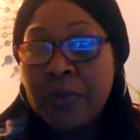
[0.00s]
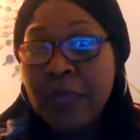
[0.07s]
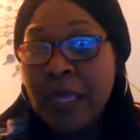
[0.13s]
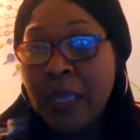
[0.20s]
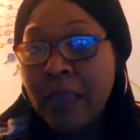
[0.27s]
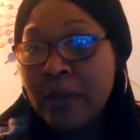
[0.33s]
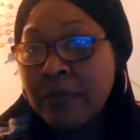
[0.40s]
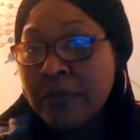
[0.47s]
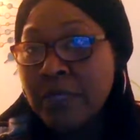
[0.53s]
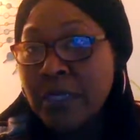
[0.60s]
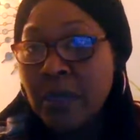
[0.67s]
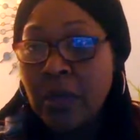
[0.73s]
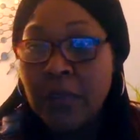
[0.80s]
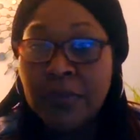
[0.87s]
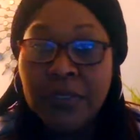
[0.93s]
they did
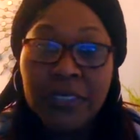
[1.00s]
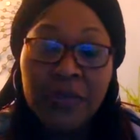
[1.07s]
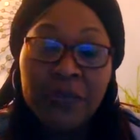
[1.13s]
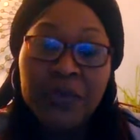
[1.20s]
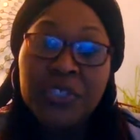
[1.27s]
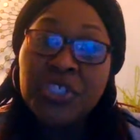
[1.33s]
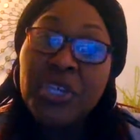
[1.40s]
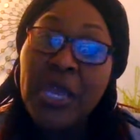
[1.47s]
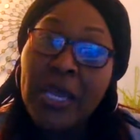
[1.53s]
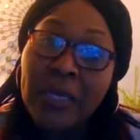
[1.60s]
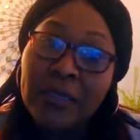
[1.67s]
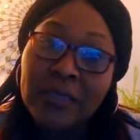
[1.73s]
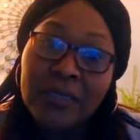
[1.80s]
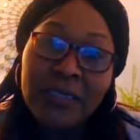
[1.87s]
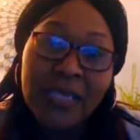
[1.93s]
all these different
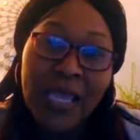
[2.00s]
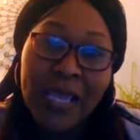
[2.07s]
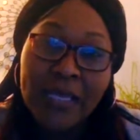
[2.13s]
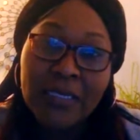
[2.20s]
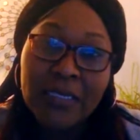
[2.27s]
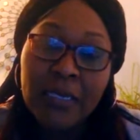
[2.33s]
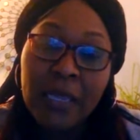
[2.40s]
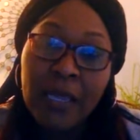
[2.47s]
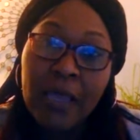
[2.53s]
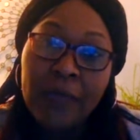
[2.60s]
checks and tests.